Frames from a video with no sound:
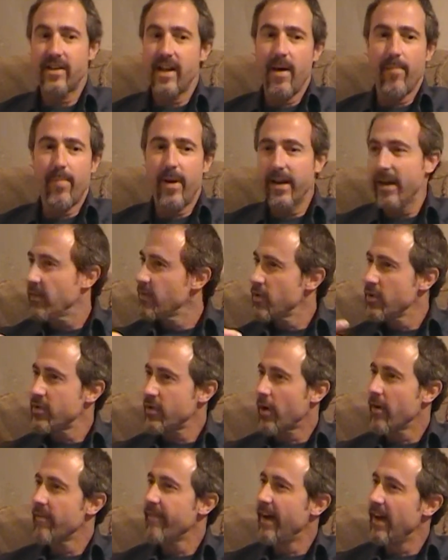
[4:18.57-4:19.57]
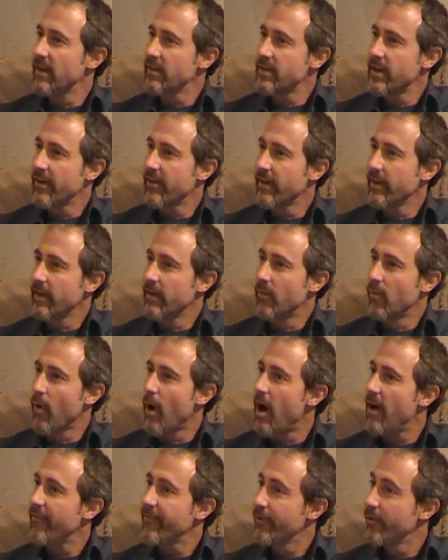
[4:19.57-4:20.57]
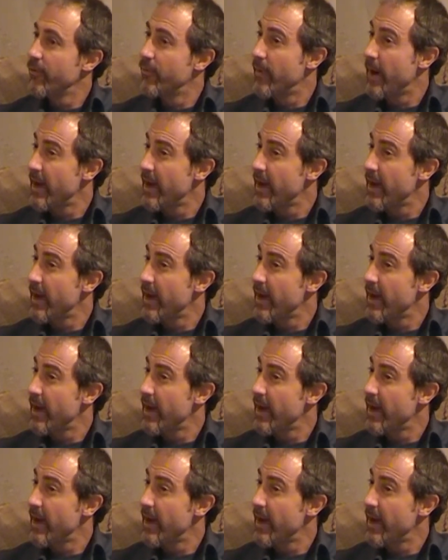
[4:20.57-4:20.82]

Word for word: step i guess you started volunteering in raw food